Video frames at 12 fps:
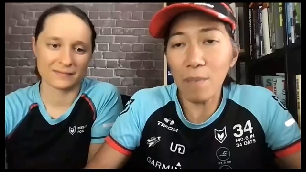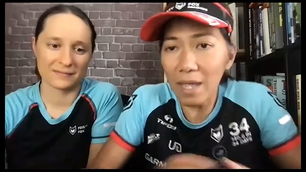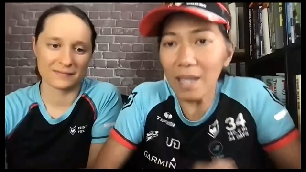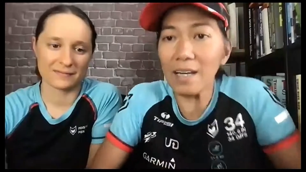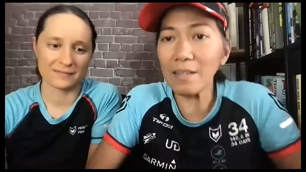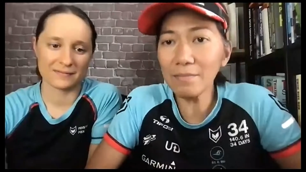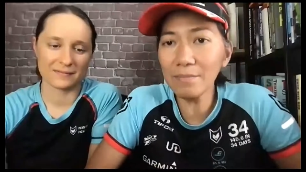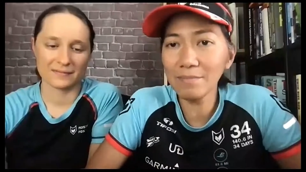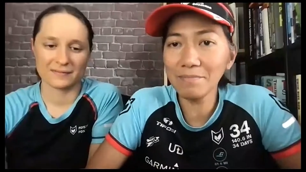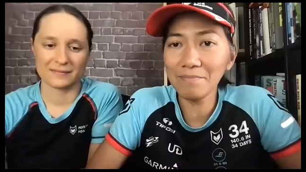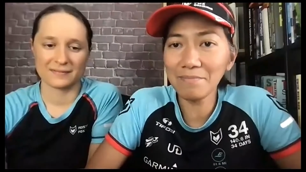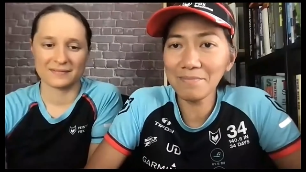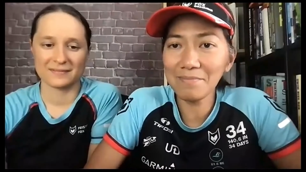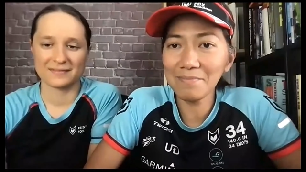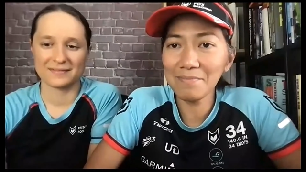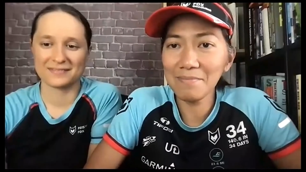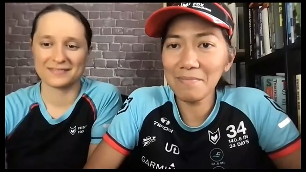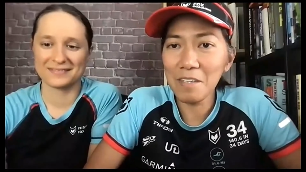Speaker 1: him,
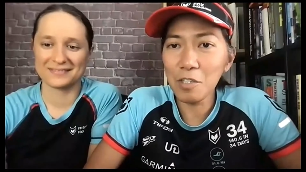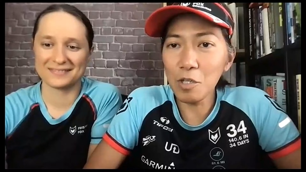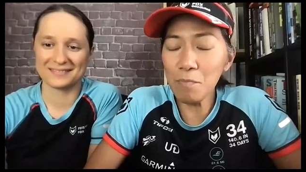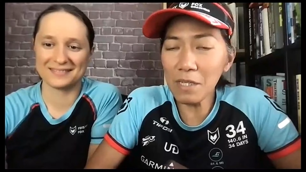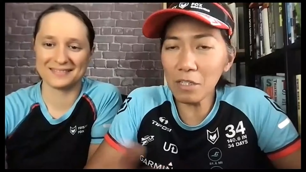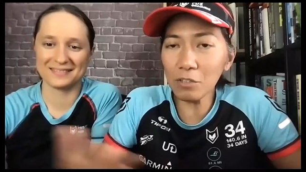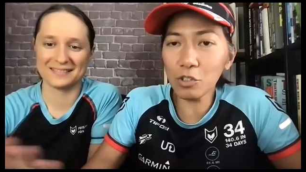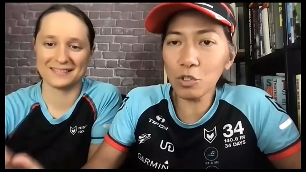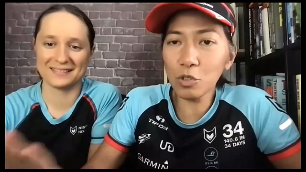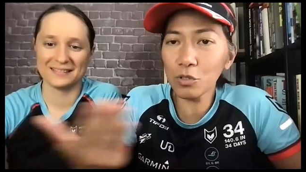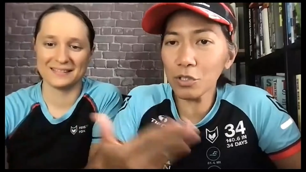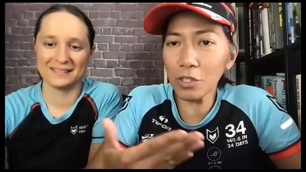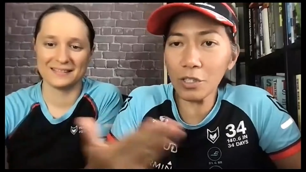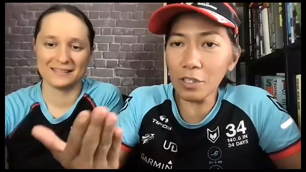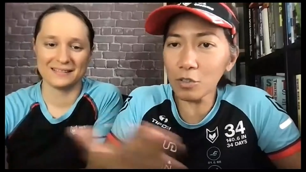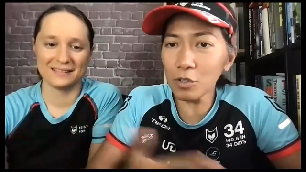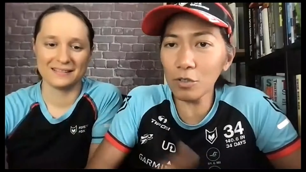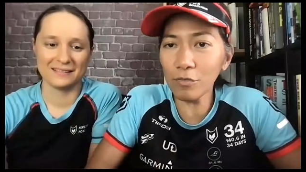you've been on
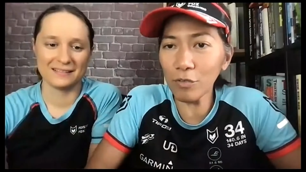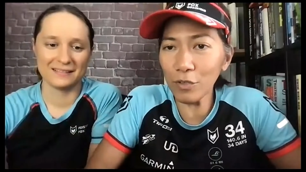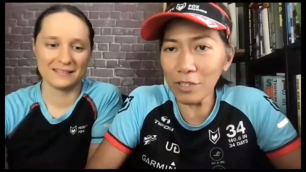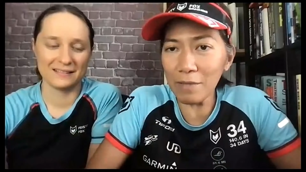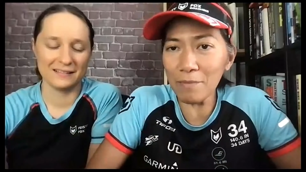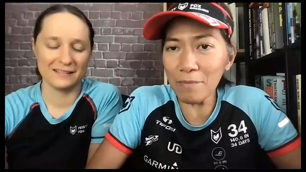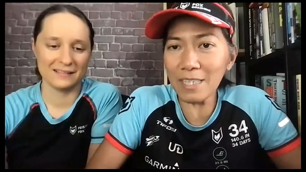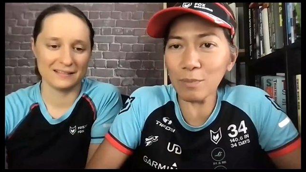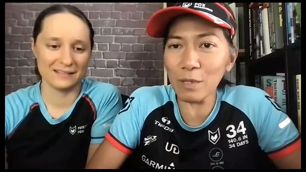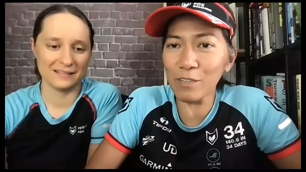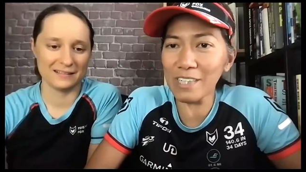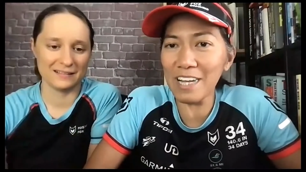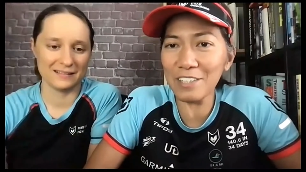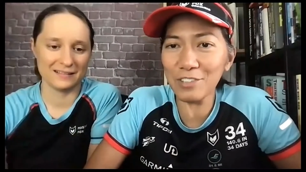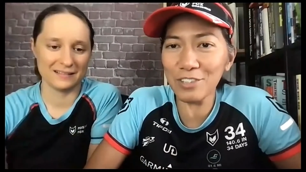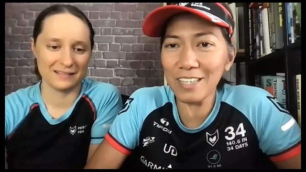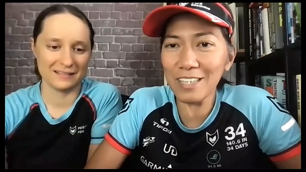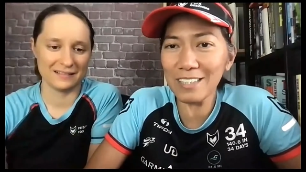230, 240 minutes per
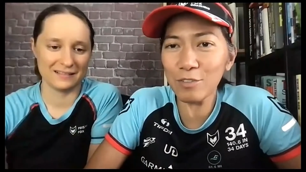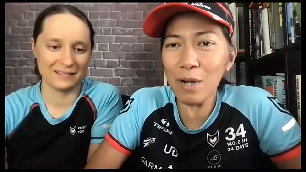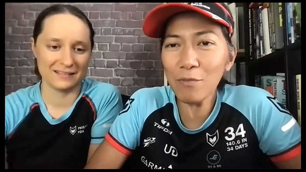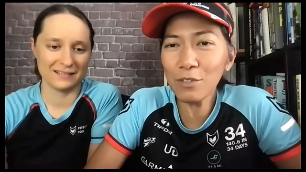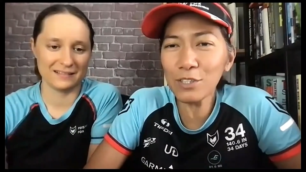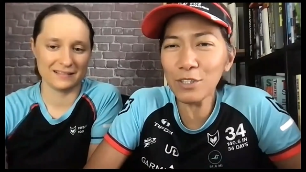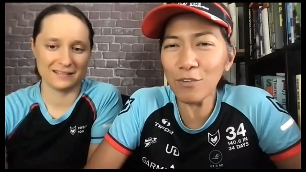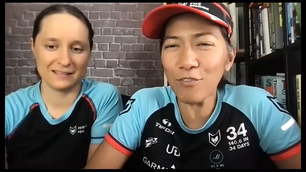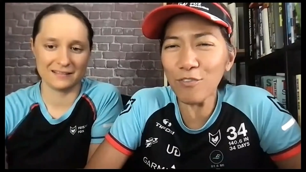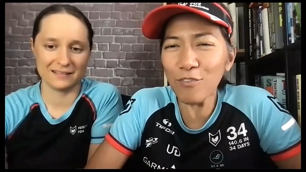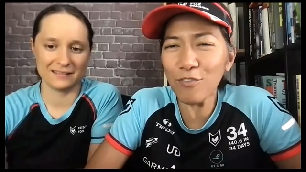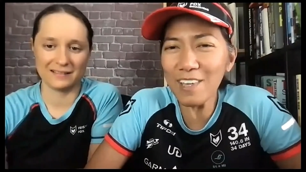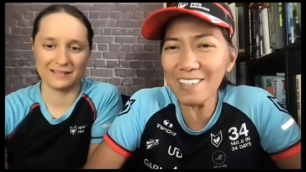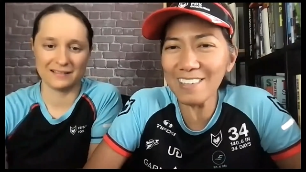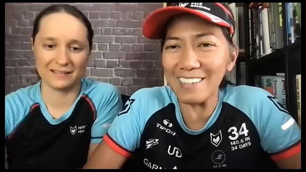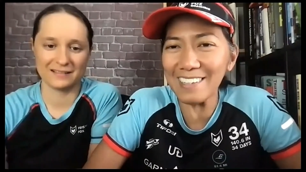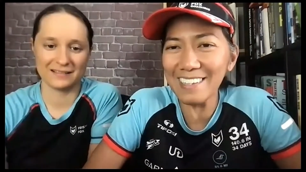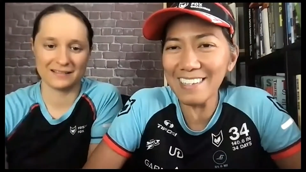100 yards. What would you
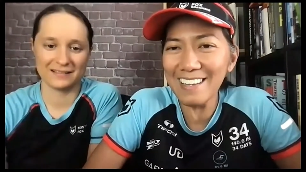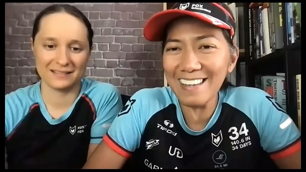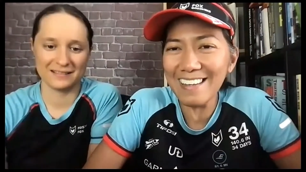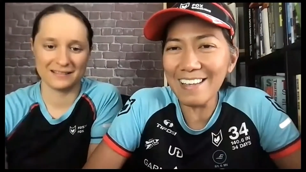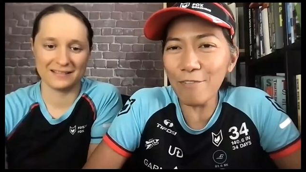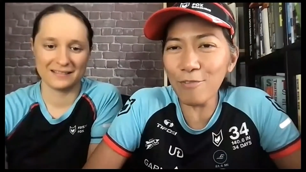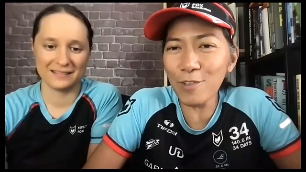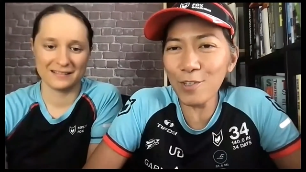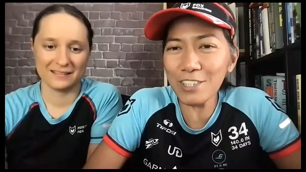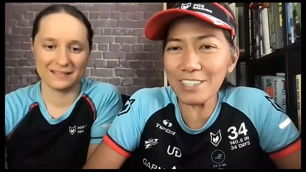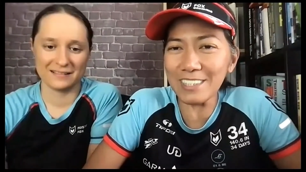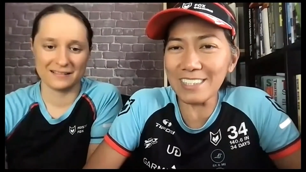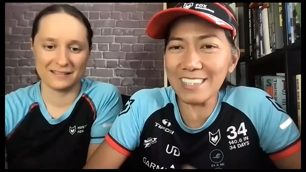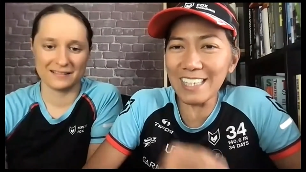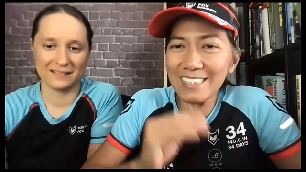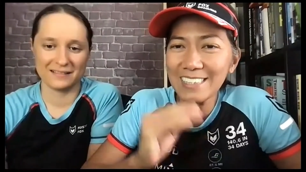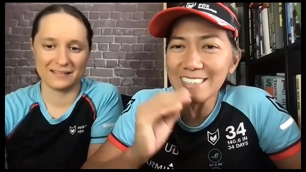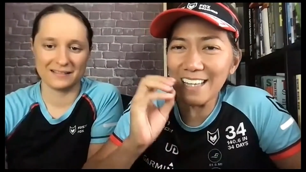feel if you just
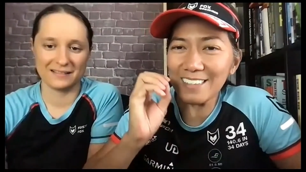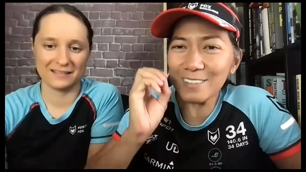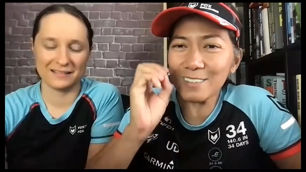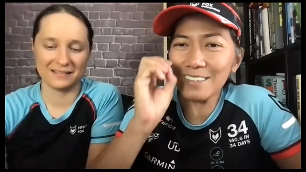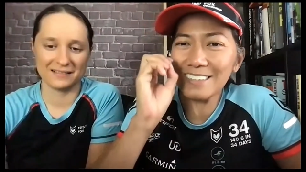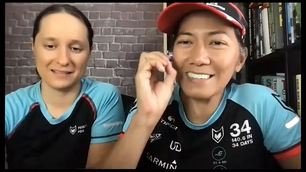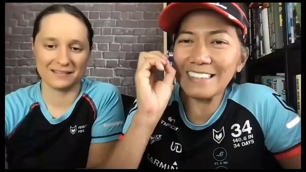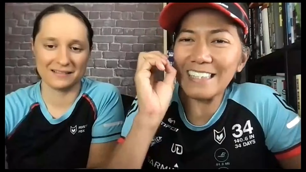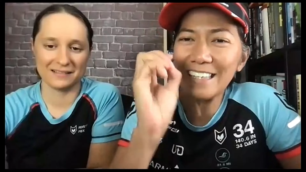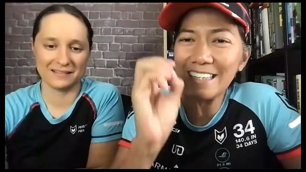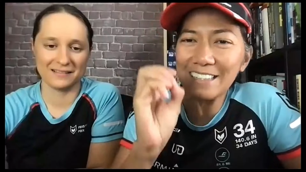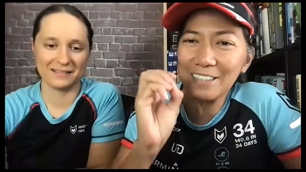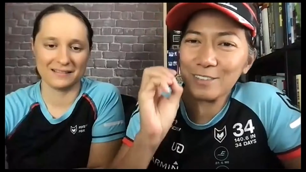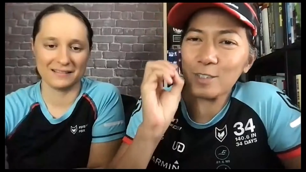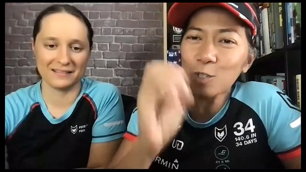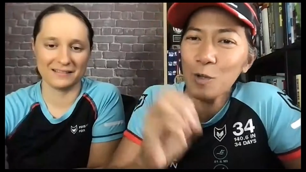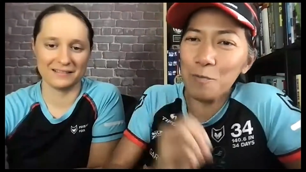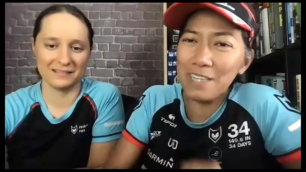get that near to
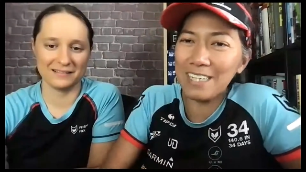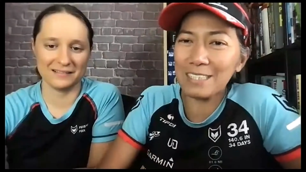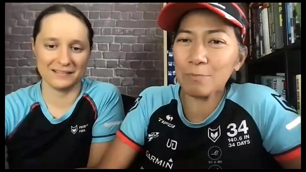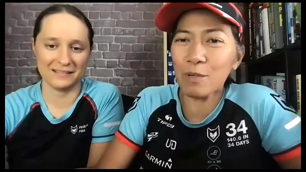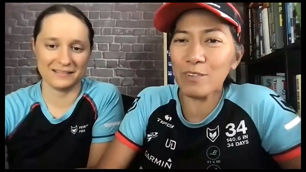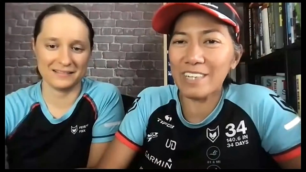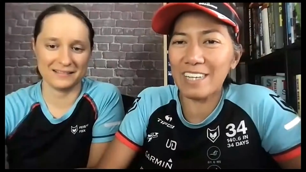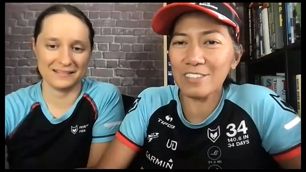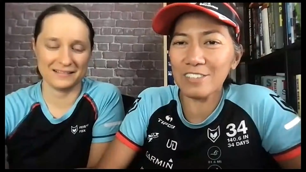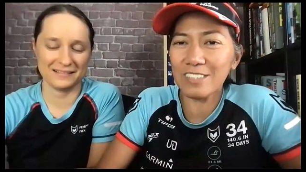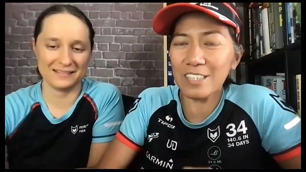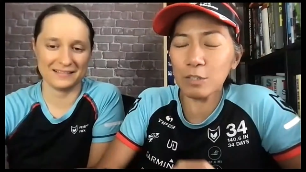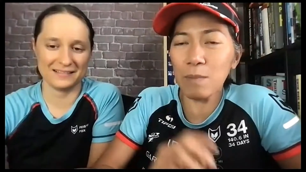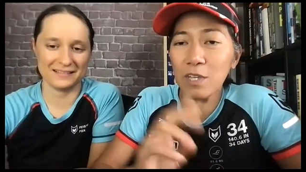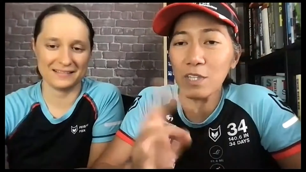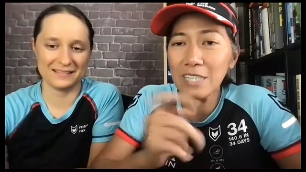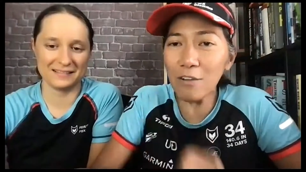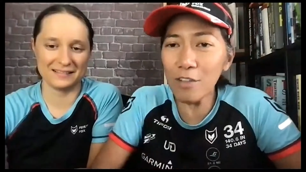two minutes per 100 yards?
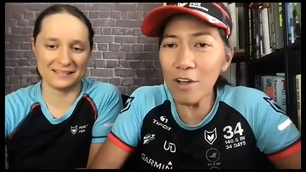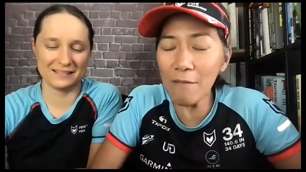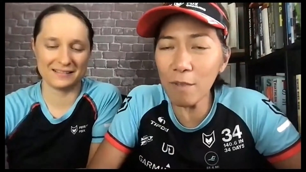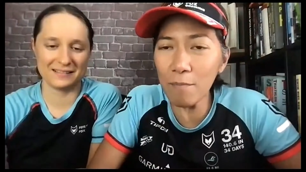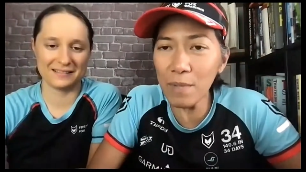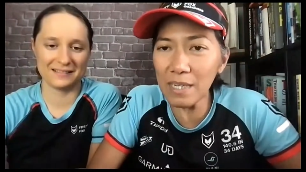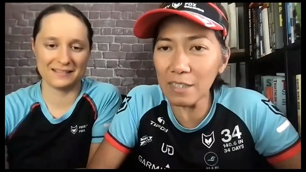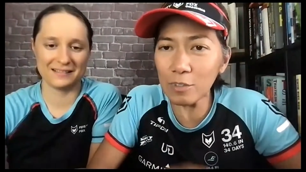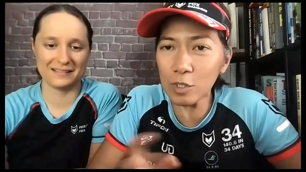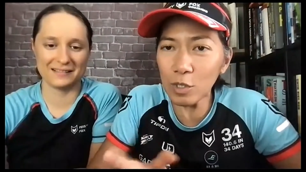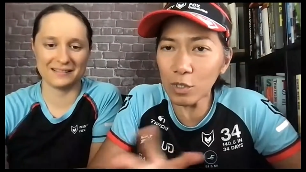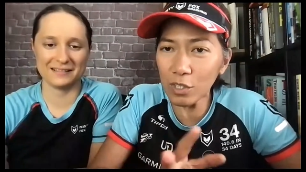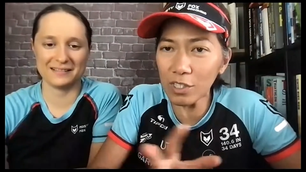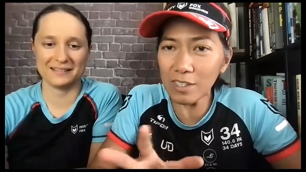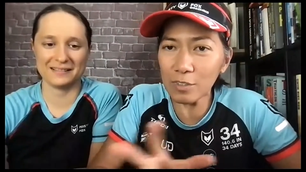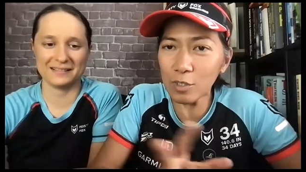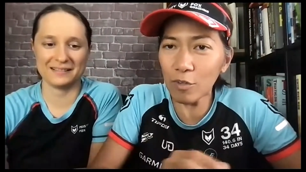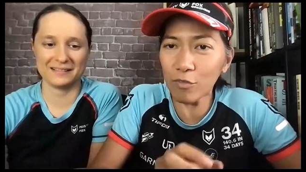Because how long have you been at
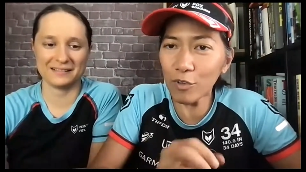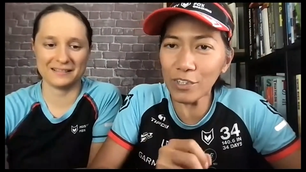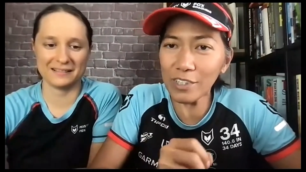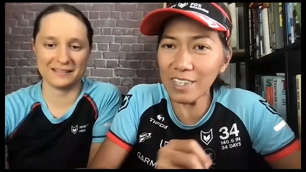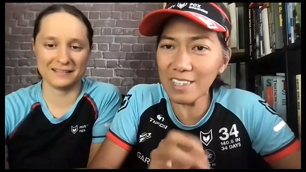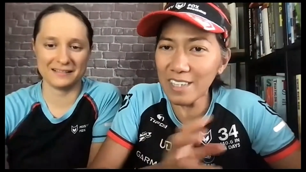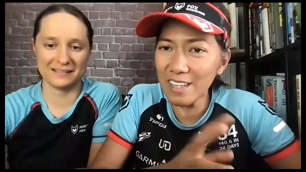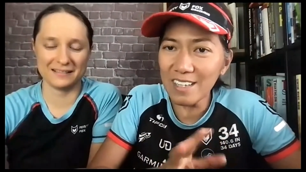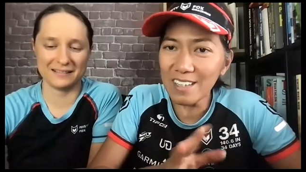230, 240?